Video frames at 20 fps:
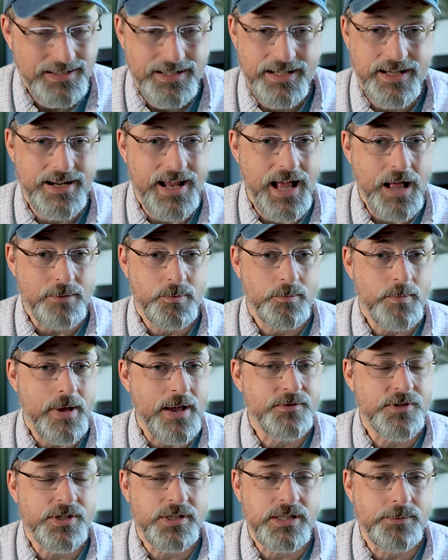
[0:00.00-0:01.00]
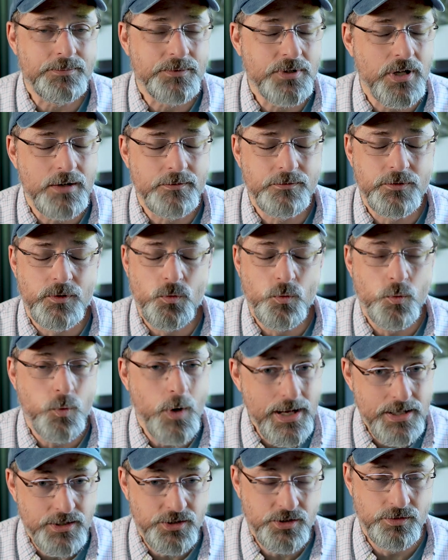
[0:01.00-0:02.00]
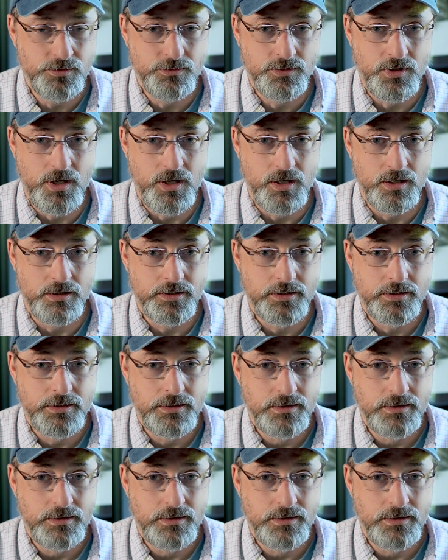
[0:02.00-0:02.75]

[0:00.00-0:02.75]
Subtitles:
An album I've slept on for way too long.